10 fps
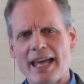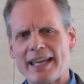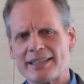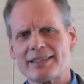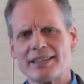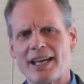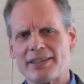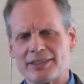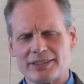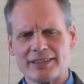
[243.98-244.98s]
that as
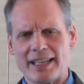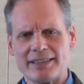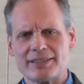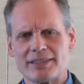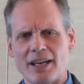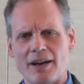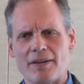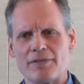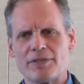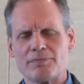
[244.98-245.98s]
another sense
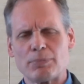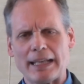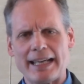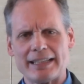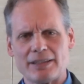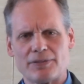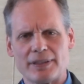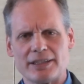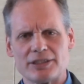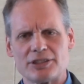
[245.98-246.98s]
of planning for
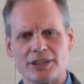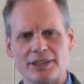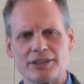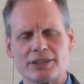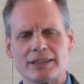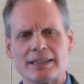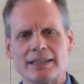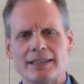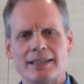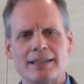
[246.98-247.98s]
your church.
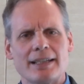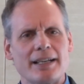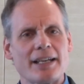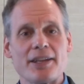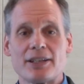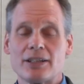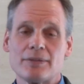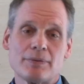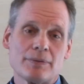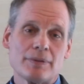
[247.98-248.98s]

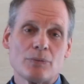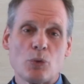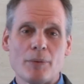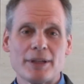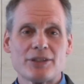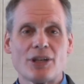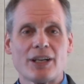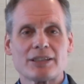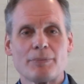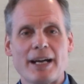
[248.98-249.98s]
Another woman
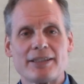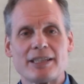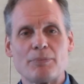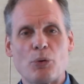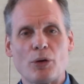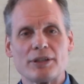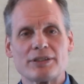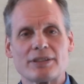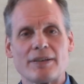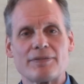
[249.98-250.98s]
talked about the
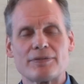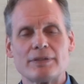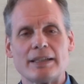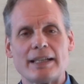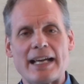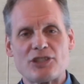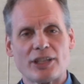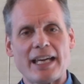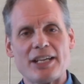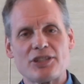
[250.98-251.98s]
importance of
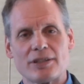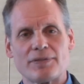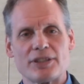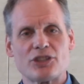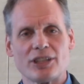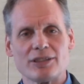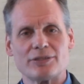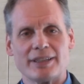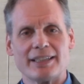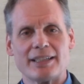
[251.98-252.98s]
education for
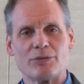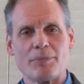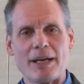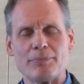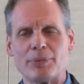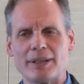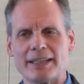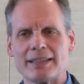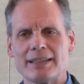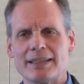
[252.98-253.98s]
children and
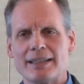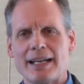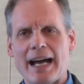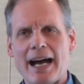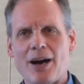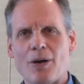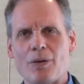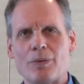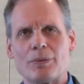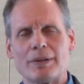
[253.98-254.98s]
remembering
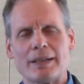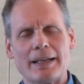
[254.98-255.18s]
how,